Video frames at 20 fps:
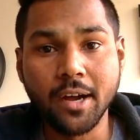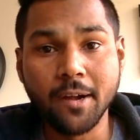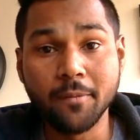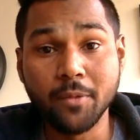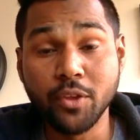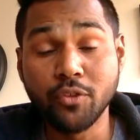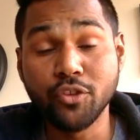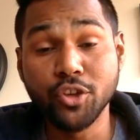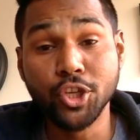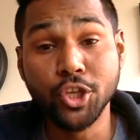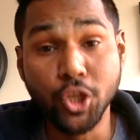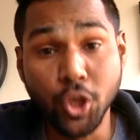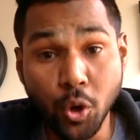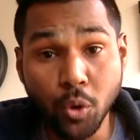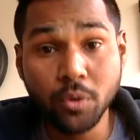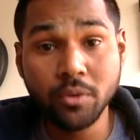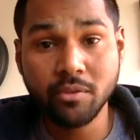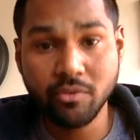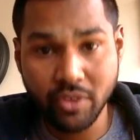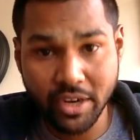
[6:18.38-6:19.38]
If you
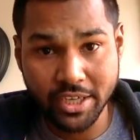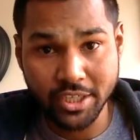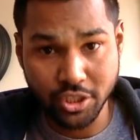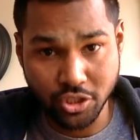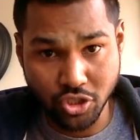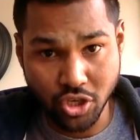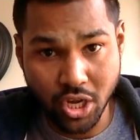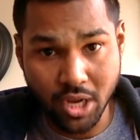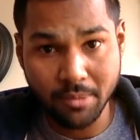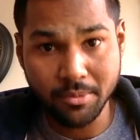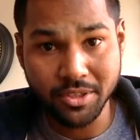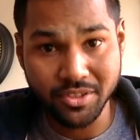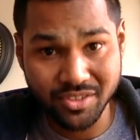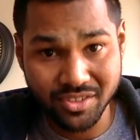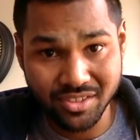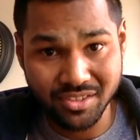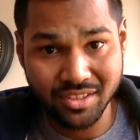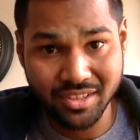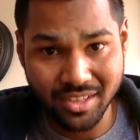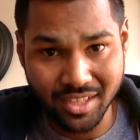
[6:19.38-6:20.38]
don't find a job in
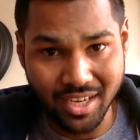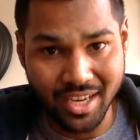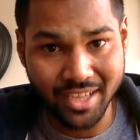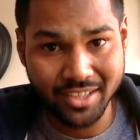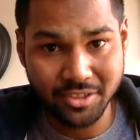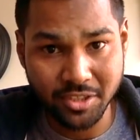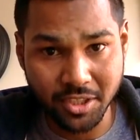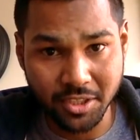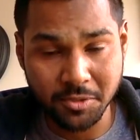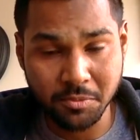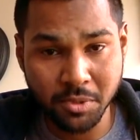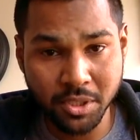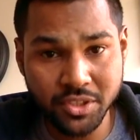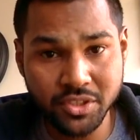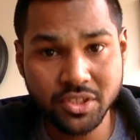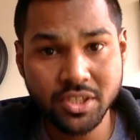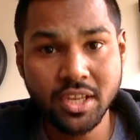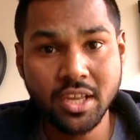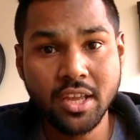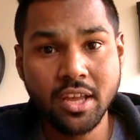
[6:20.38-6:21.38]
the next 6
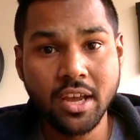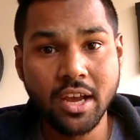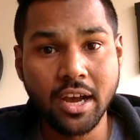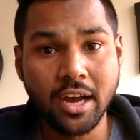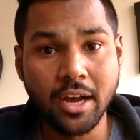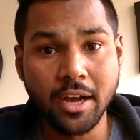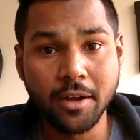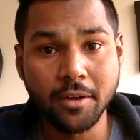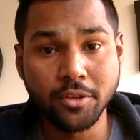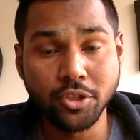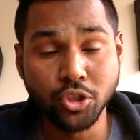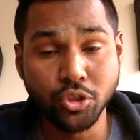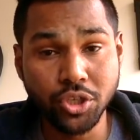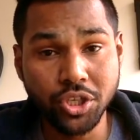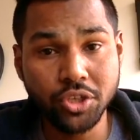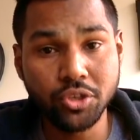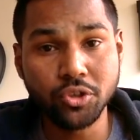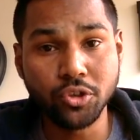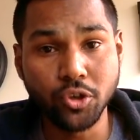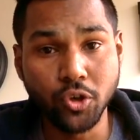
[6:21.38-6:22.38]
months, you
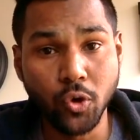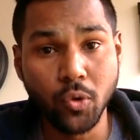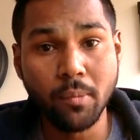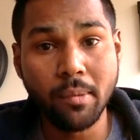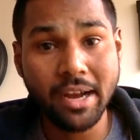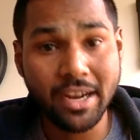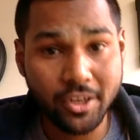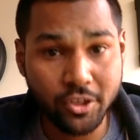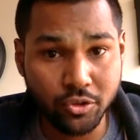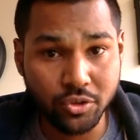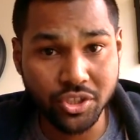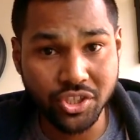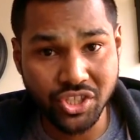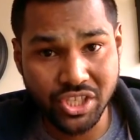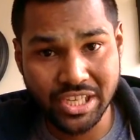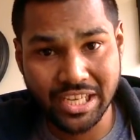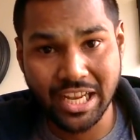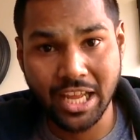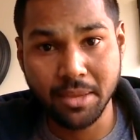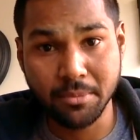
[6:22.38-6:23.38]
need to go back to the
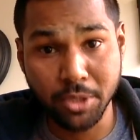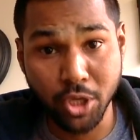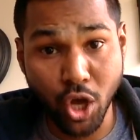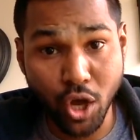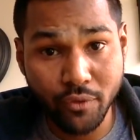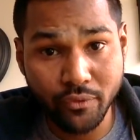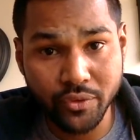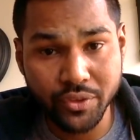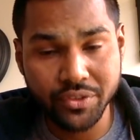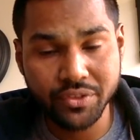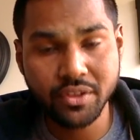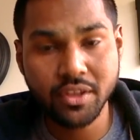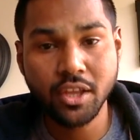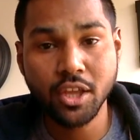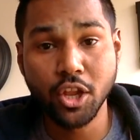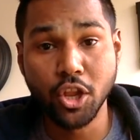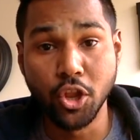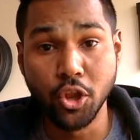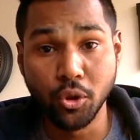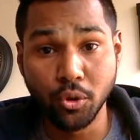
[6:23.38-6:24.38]
GNIB office,
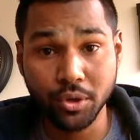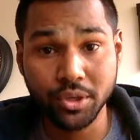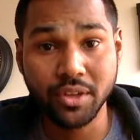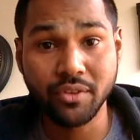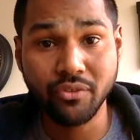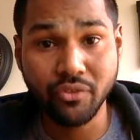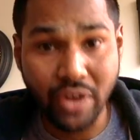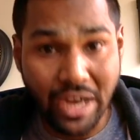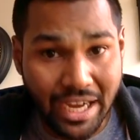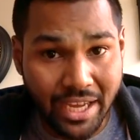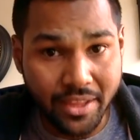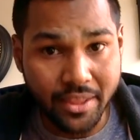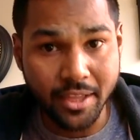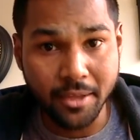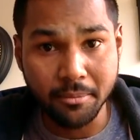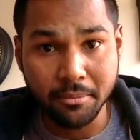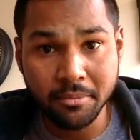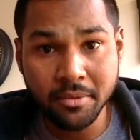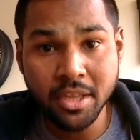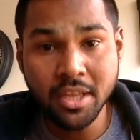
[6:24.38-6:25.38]
notify
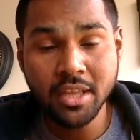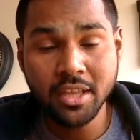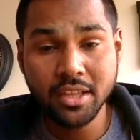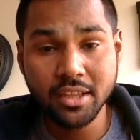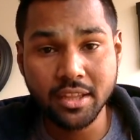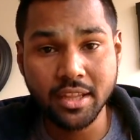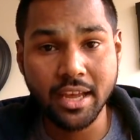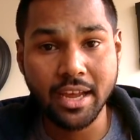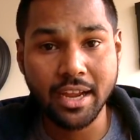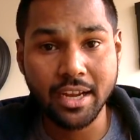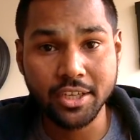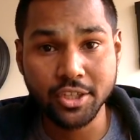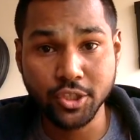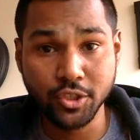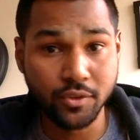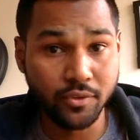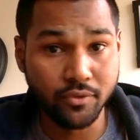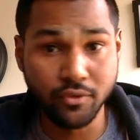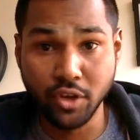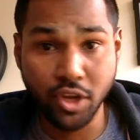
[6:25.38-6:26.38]
them that
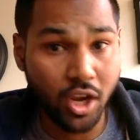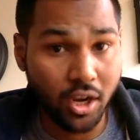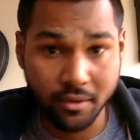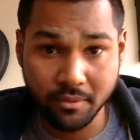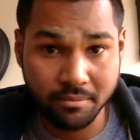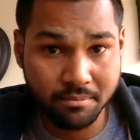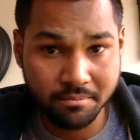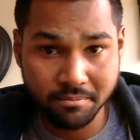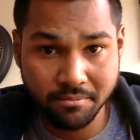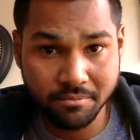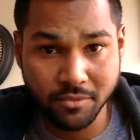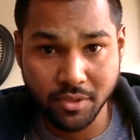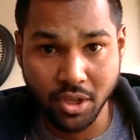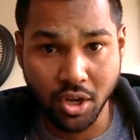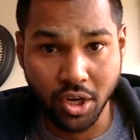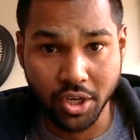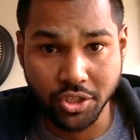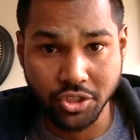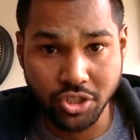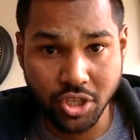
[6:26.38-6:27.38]
you've not
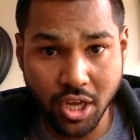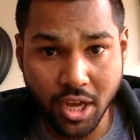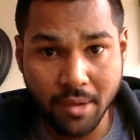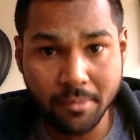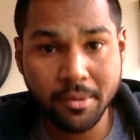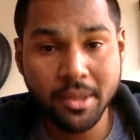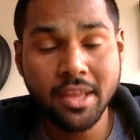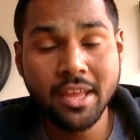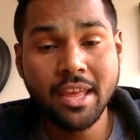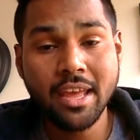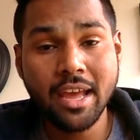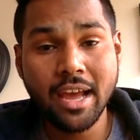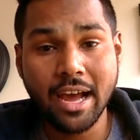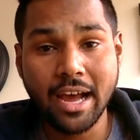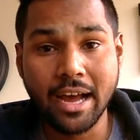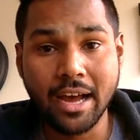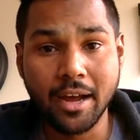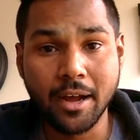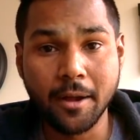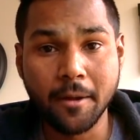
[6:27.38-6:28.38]
got a job,
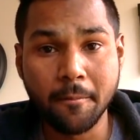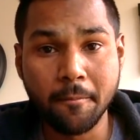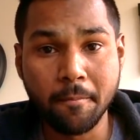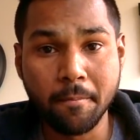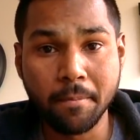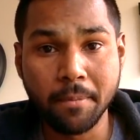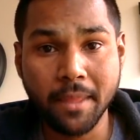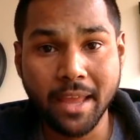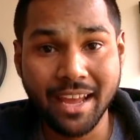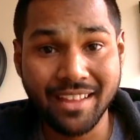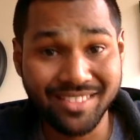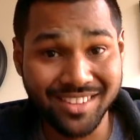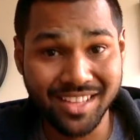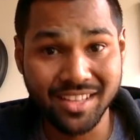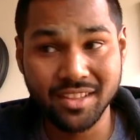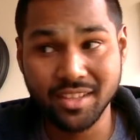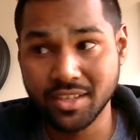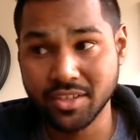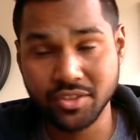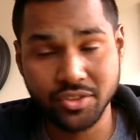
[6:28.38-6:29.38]
and
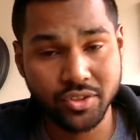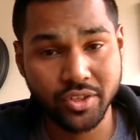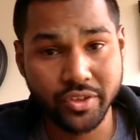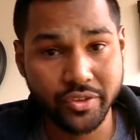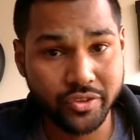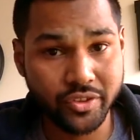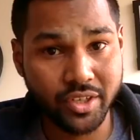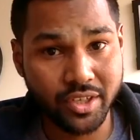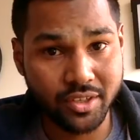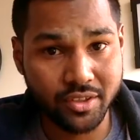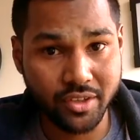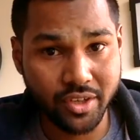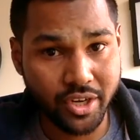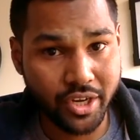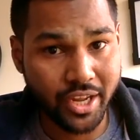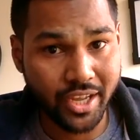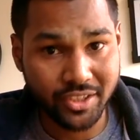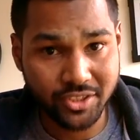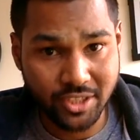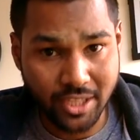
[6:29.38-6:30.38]
then there are
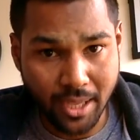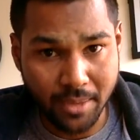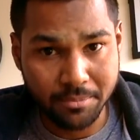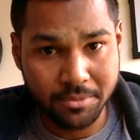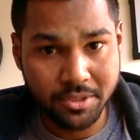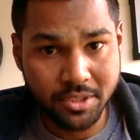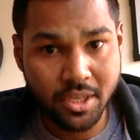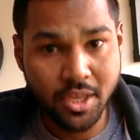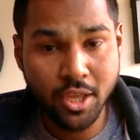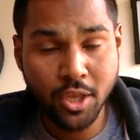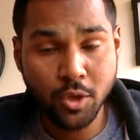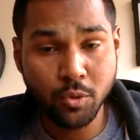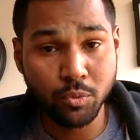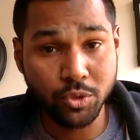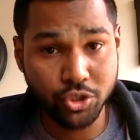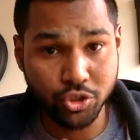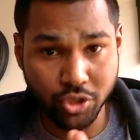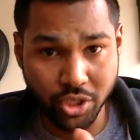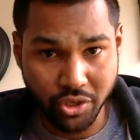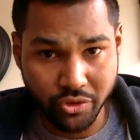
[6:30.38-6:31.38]
next steps,
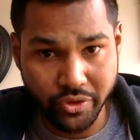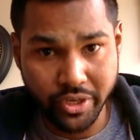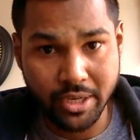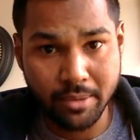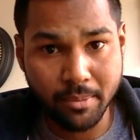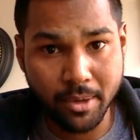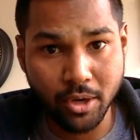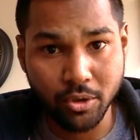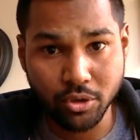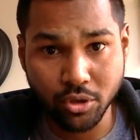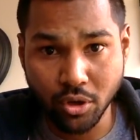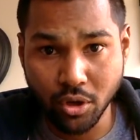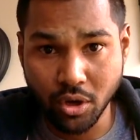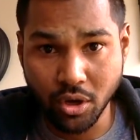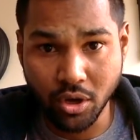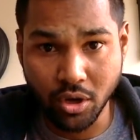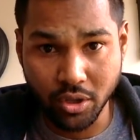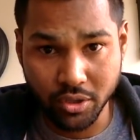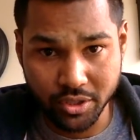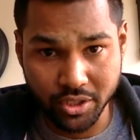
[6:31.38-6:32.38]
which you can read about
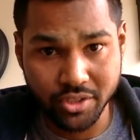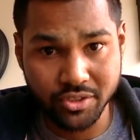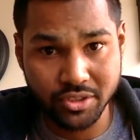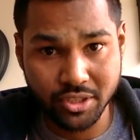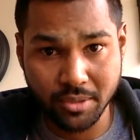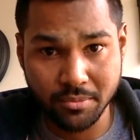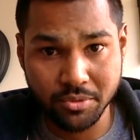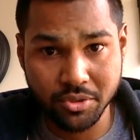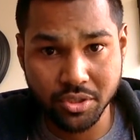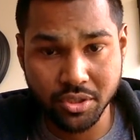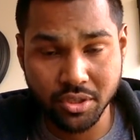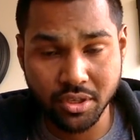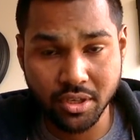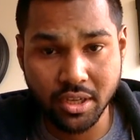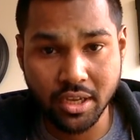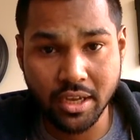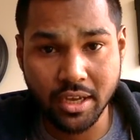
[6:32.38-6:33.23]
on the description,